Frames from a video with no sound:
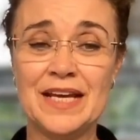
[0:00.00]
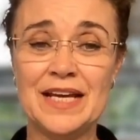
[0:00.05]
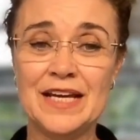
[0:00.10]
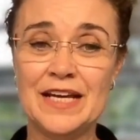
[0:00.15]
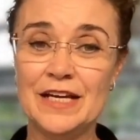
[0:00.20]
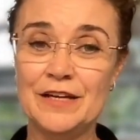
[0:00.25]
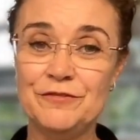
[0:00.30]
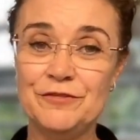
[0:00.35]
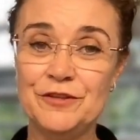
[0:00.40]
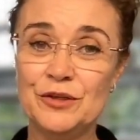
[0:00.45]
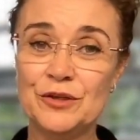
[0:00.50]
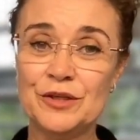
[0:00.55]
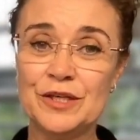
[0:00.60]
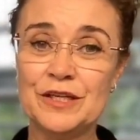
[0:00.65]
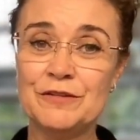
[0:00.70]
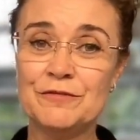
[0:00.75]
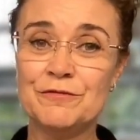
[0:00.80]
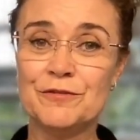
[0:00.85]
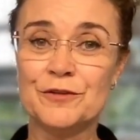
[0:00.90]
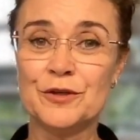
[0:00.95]
If you're
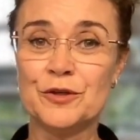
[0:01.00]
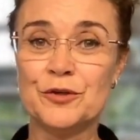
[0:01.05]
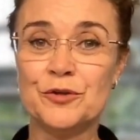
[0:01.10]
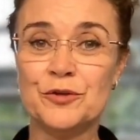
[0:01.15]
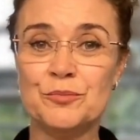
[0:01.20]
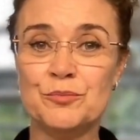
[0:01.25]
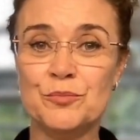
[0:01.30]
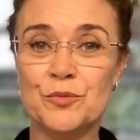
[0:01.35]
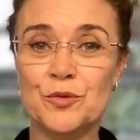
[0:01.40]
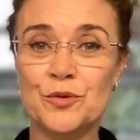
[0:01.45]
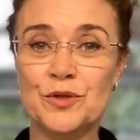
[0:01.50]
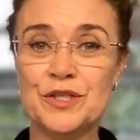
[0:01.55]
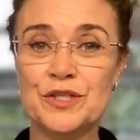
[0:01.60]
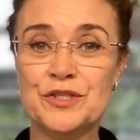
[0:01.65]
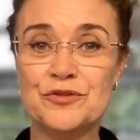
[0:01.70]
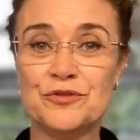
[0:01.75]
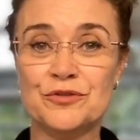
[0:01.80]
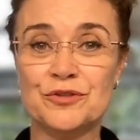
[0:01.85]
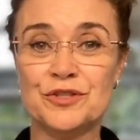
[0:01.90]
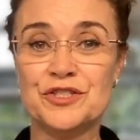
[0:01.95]
looking for a good mortgage
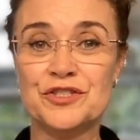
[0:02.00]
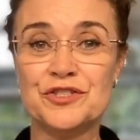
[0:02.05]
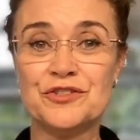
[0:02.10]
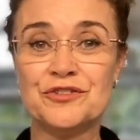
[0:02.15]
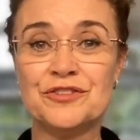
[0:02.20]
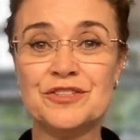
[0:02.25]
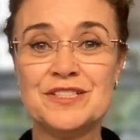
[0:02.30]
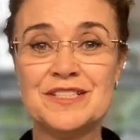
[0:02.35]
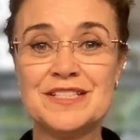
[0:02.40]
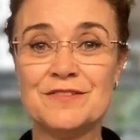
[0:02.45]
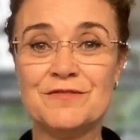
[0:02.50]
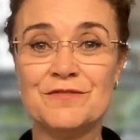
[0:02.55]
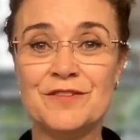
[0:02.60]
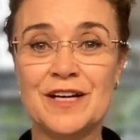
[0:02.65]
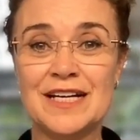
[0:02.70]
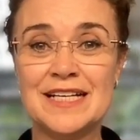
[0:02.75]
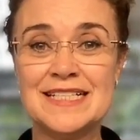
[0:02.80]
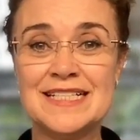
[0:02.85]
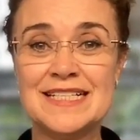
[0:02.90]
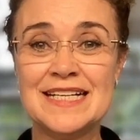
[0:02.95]
or insurance
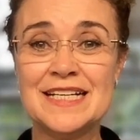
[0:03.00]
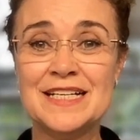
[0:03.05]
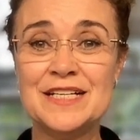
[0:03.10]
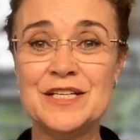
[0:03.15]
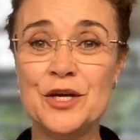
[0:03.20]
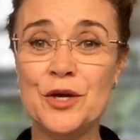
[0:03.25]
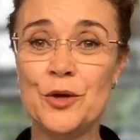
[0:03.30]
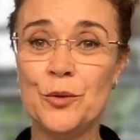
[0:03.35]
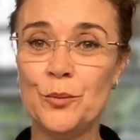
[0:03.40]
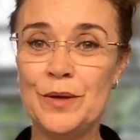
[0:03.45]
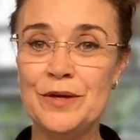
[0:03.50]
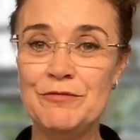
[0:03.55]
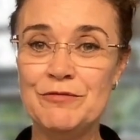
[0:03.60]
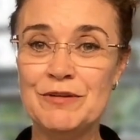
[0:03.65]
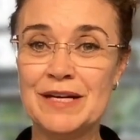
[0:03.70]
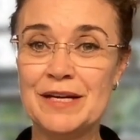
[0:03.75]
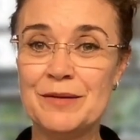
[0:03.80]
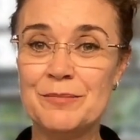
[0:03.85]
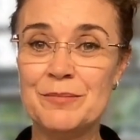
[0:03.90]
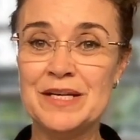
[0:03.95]
advisor, we
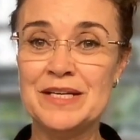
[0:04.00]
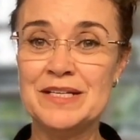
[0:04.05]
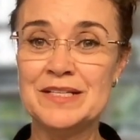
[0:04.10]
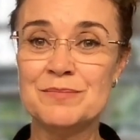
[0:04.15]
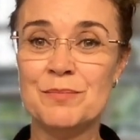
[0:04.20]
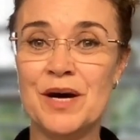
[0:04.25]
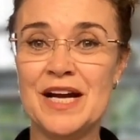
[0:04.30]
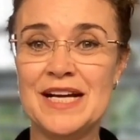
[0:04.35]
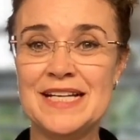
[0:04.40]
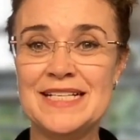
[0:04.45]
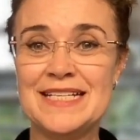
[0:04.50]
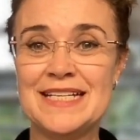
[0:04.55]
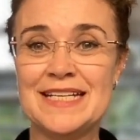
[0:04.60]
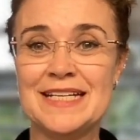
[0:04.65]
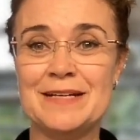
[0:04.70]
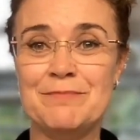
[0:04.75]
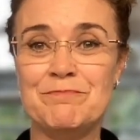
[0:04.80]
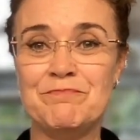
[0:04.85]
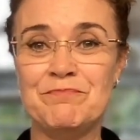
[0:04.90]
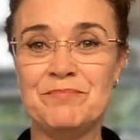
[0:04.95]
recommend
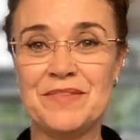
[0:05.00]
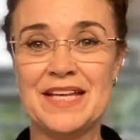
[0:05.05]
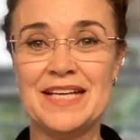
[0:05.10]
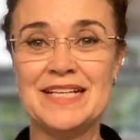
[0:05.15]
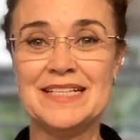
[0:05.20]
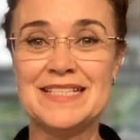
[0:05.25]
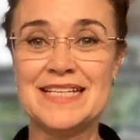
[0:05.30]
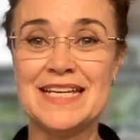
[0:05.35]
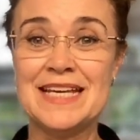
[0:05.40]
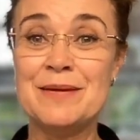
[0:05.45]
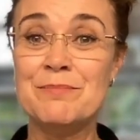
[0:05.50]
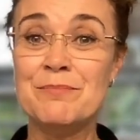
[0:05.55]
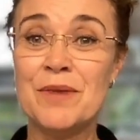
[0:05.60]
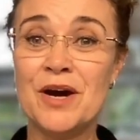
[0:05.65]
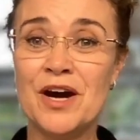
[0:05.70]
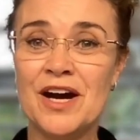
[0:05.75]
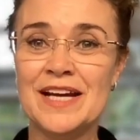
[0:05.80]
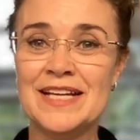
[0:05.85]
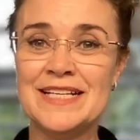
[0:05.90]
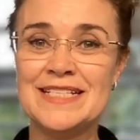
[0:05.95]
MITeam. That's
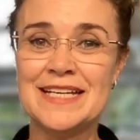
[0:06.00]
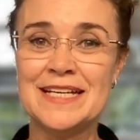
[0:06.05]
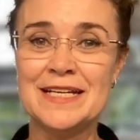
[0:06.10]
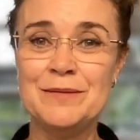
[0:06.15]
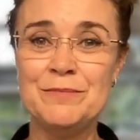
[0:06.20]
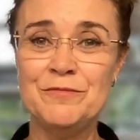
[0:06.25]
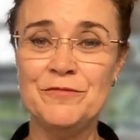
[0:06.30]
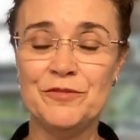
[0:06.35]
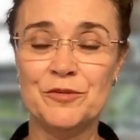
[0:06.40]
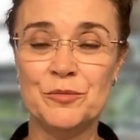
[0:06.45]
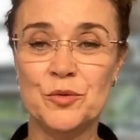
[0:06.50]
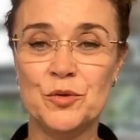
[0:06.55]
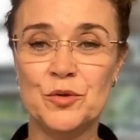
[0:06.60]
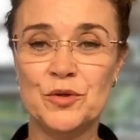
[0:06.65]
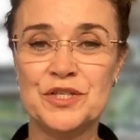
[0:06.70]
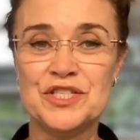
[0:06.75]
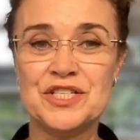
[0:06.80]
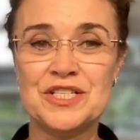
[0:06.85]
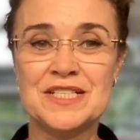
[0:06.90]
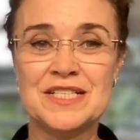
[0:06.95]
MITeam for
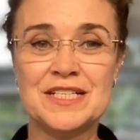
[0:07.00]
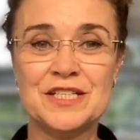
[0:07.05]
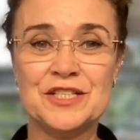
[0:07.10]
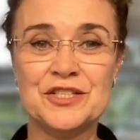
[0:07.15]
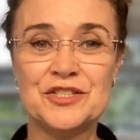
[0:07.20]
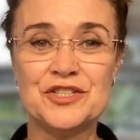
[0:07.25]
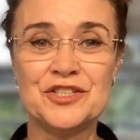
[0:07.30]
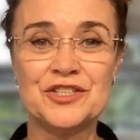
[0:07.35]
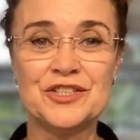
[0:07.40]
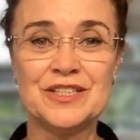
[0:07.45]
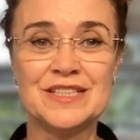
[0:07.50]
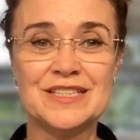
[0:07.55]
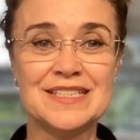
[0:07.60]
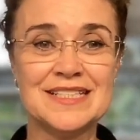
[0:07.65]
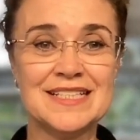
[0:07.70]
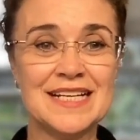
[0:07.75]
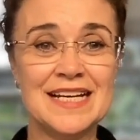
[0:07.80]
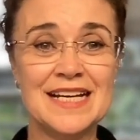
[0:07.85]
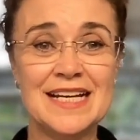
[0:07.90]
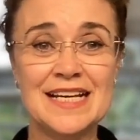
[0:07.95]
mortgages and insurance.
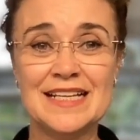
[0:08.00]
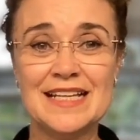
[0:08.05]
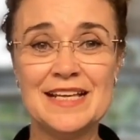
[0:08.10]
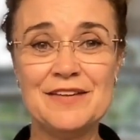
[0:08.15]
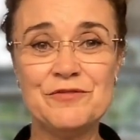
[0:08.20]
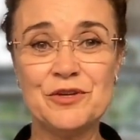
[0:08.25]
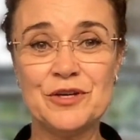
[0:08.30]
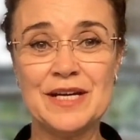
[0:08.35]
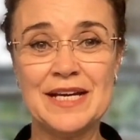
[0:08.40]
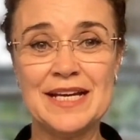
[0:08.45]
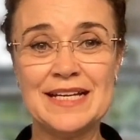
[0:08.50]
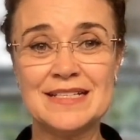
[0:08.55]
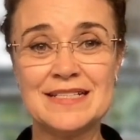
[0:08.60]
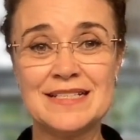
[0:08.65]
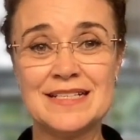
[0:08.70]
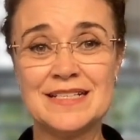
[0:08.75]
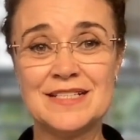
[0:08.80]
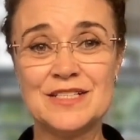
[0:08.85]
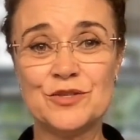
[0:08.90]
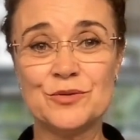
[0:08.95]
They've got
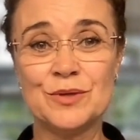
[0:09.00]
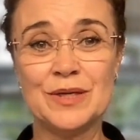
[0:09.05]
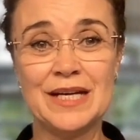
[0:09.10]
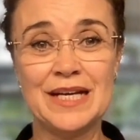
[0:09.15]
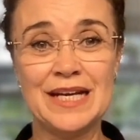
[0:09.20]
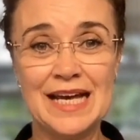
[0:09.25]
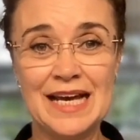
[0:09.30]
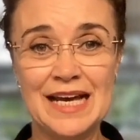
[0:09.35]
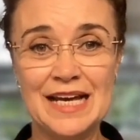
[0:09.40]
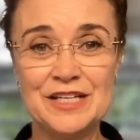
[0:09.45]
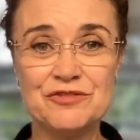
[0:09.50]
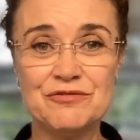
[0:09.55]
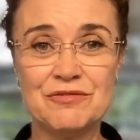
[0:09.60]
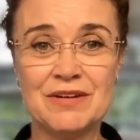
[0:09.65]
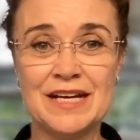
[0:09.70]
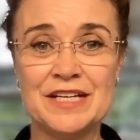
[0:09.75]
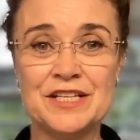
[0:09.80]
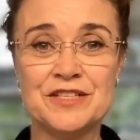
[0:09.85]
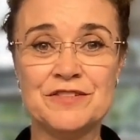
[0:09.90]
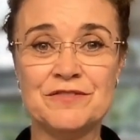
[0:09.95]
access to a large
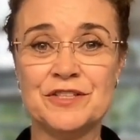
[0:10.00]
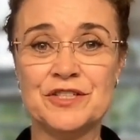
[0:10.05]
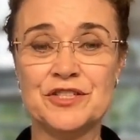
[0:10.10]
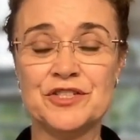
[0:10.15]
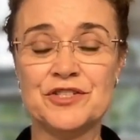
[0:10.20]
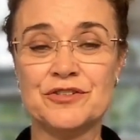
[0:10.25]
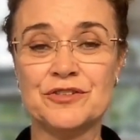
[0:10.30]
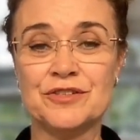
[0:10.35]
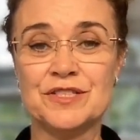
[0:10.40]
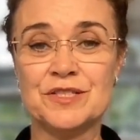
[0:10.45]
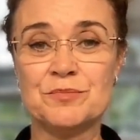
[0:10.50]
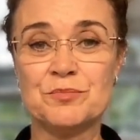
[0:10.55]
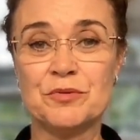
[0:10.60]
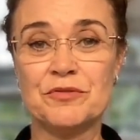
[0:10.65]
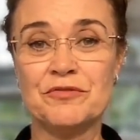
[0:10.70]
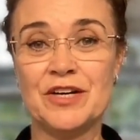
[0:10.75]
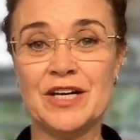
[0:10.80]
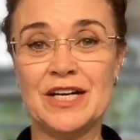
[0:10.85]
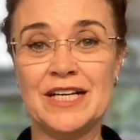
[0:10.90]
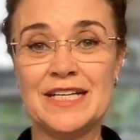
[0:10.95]
range of insurance
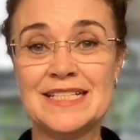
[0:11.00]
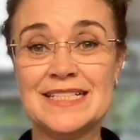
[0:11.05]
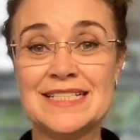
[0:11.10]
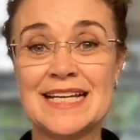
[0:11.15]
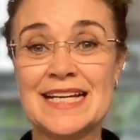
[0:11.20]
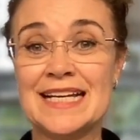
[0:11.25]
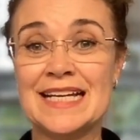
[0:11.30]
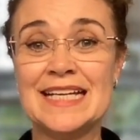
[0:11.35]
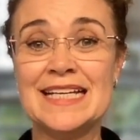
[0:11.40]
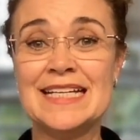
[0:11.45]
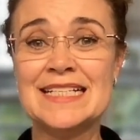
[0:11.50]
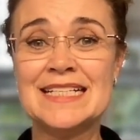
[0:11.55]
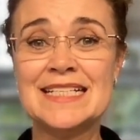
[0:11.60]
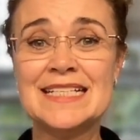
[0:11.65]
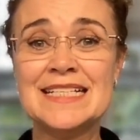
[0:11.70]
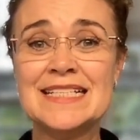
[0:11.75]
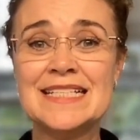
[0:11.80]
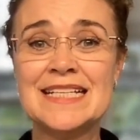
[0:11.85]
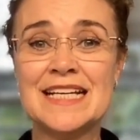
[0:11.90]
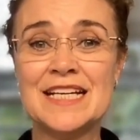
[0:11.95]
providers and
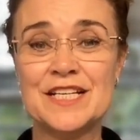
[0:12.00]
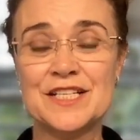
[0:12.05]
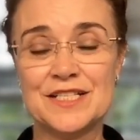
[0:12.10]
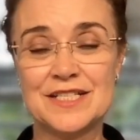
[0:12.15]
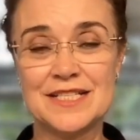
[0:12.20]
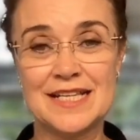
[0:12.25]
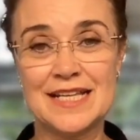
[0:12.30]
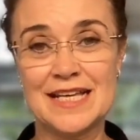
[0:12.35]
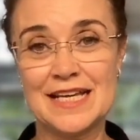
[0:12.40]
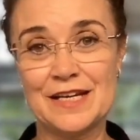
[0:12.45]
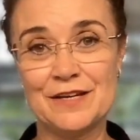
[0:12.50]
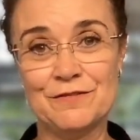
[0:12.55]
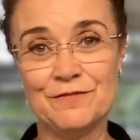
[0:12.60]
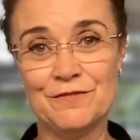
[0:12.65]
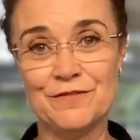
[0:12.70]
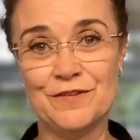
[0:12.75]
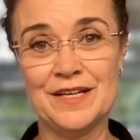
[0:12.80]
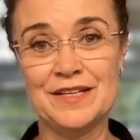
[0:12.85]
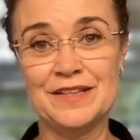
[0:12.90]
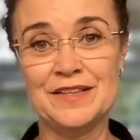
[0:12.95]
lenders, so they can
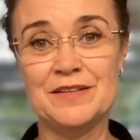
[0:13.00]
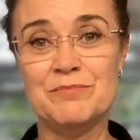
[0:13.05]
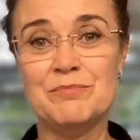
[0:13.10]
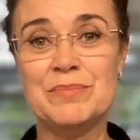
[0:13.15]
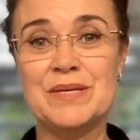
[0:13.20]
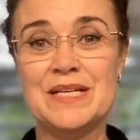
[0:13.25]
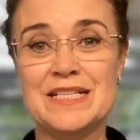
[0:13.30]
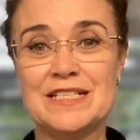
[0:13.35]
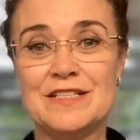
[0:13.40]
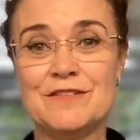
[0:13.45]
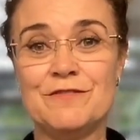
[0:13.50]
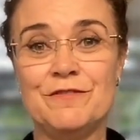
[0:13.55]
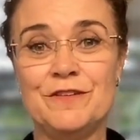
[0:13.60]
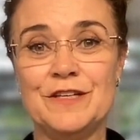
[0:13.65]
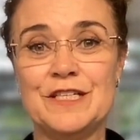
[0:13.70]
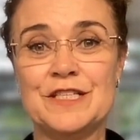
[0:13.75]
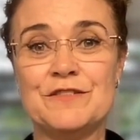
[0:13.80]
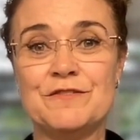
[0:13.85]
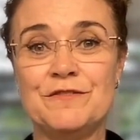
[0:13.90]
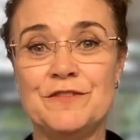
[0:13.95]
find the best
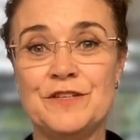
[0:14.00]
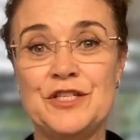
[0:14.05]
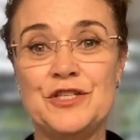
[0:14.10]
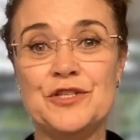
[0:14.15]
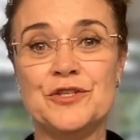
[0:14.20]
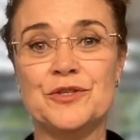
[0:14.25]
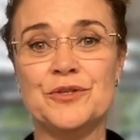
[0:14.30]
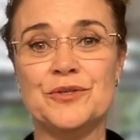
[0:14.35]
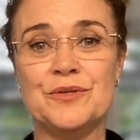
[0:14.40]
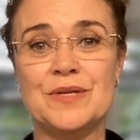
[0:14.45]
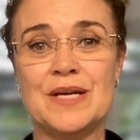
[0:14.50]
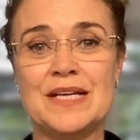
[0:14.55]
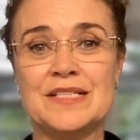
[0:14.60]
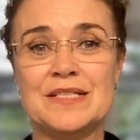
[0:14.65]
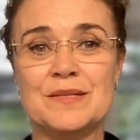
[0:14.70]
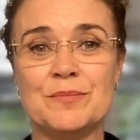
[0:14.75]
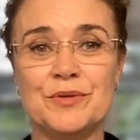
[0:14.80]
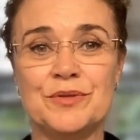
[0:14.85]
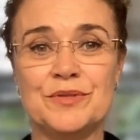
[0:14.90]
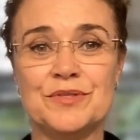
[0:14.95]
fit for you as a
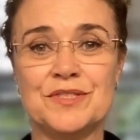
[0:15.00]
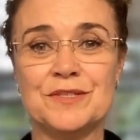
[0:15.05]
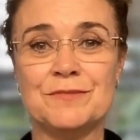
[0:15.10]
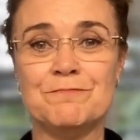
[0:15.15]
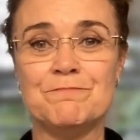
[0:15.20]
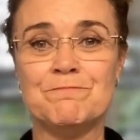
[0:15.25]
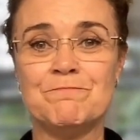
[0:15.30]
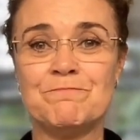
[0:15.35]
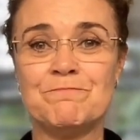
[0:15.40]
person.